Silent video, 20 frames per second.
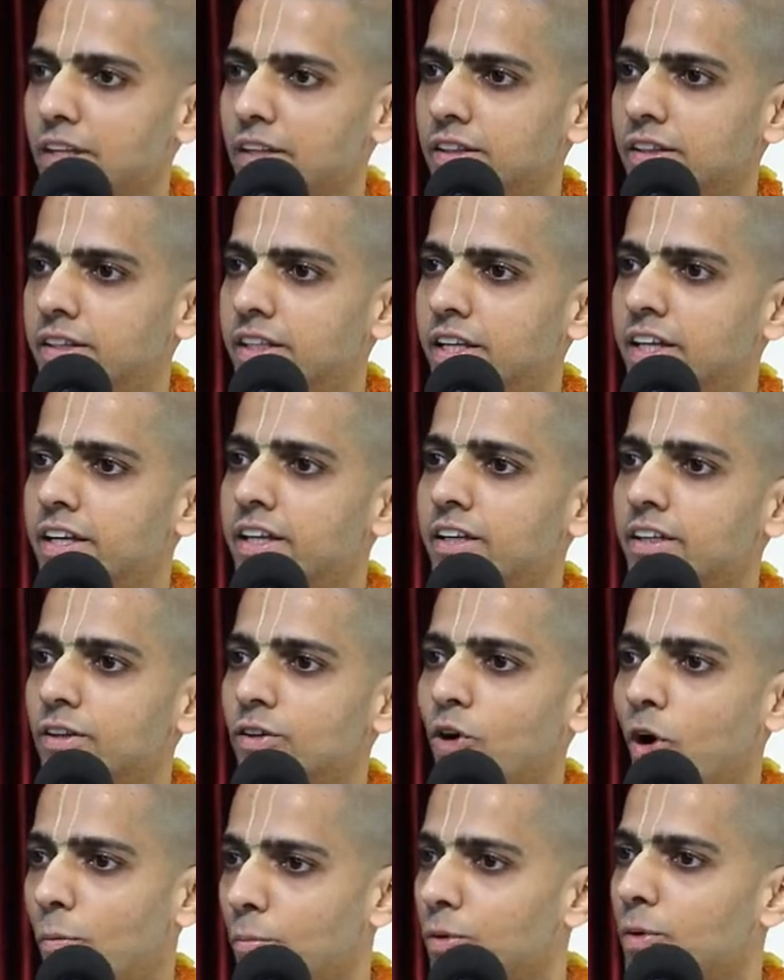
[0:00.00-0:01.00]
they
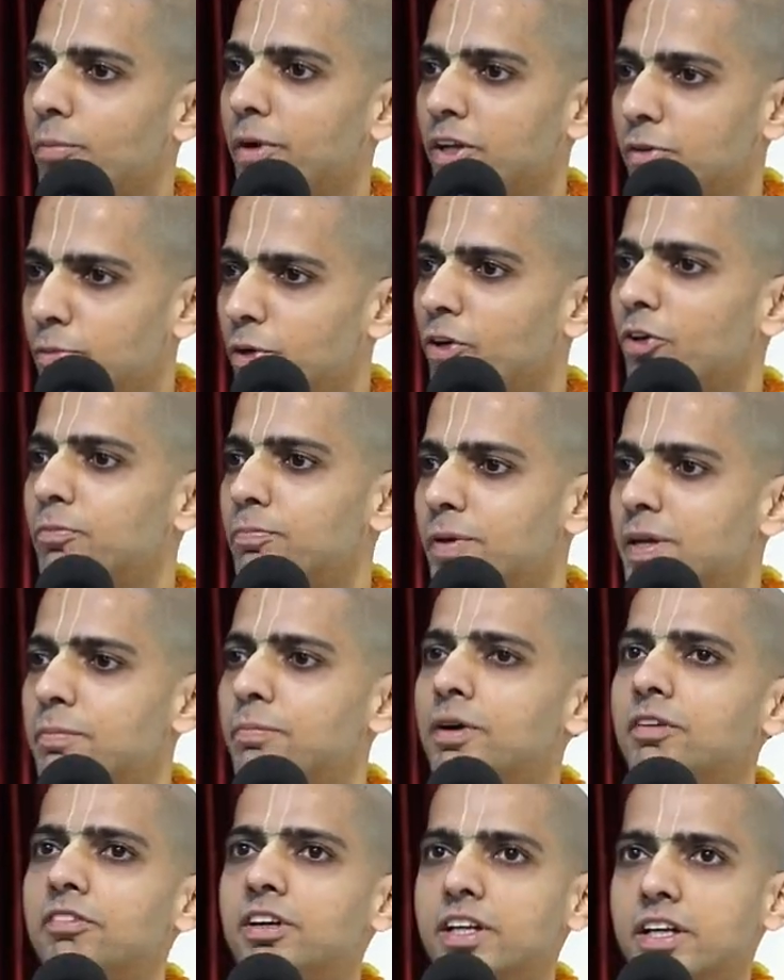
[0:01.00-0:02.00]
compromise because
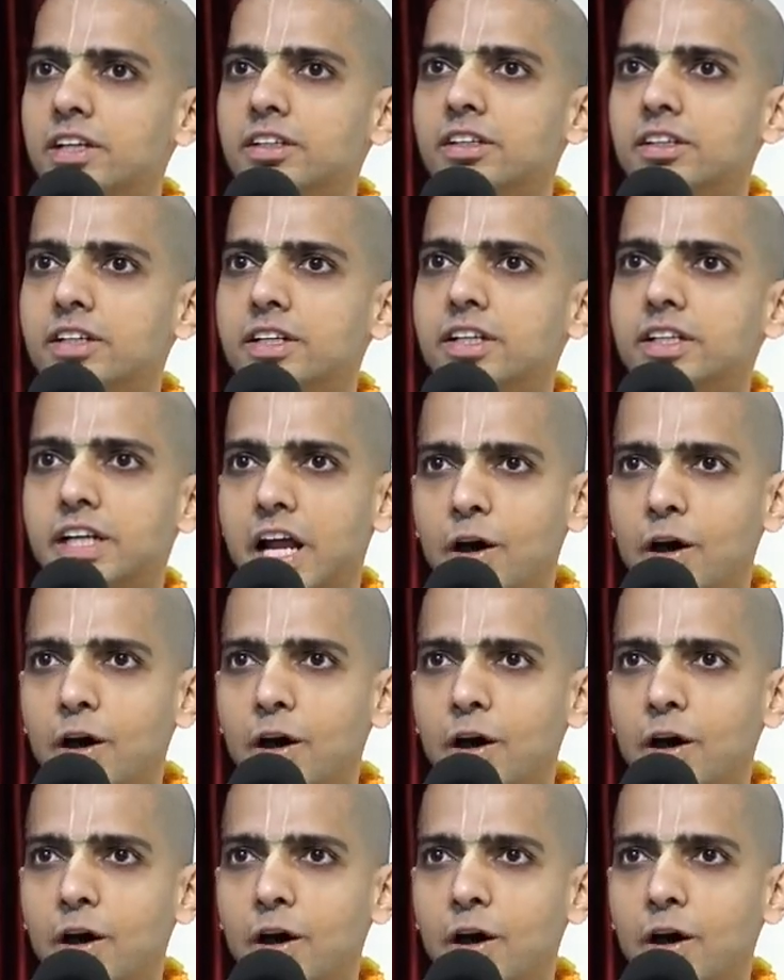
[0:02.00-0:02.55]
people were ignorant.